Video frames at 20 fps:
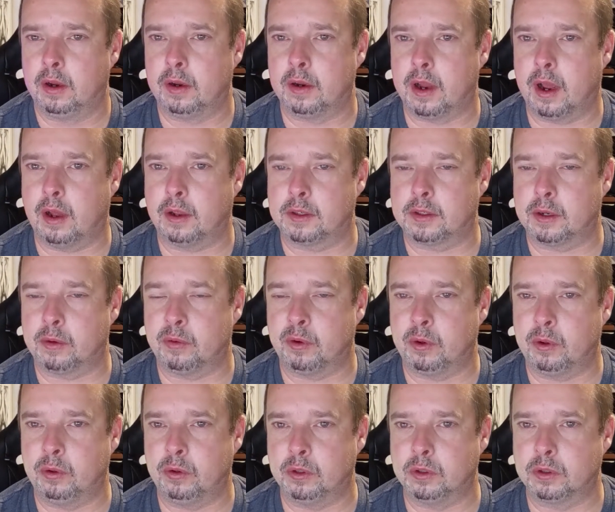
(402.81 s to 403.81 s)
not someone
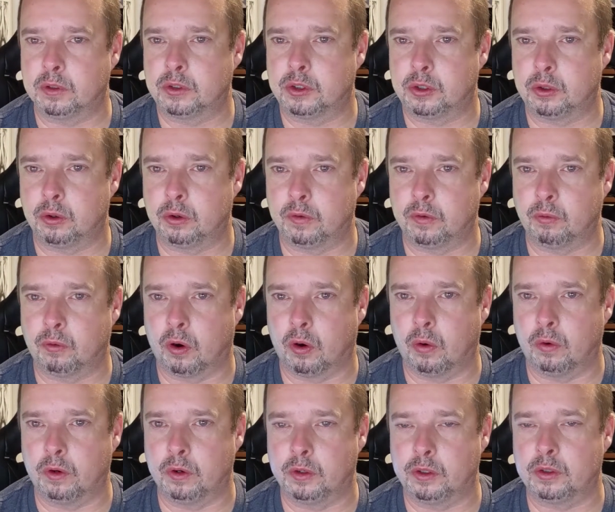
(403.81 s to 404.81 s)
who is sure of the
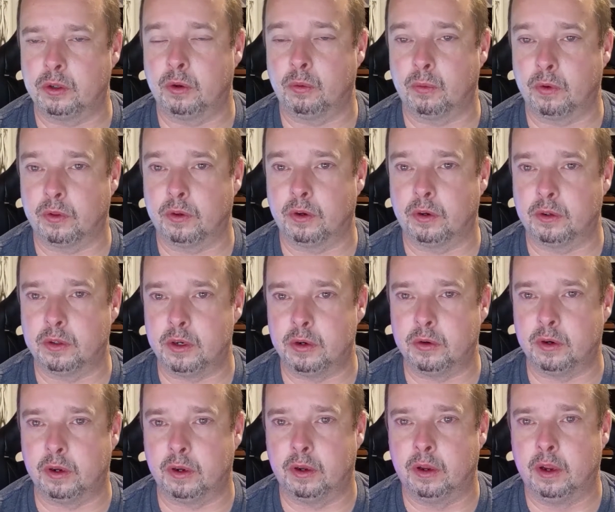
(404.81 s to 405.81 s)
road and sure what they're
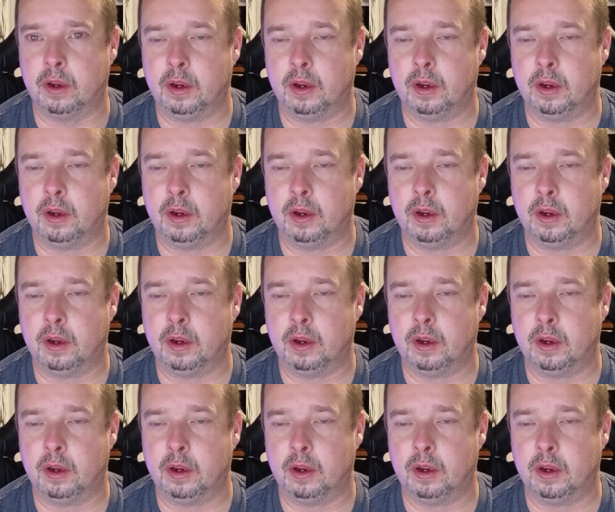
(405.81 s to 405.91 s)
doing.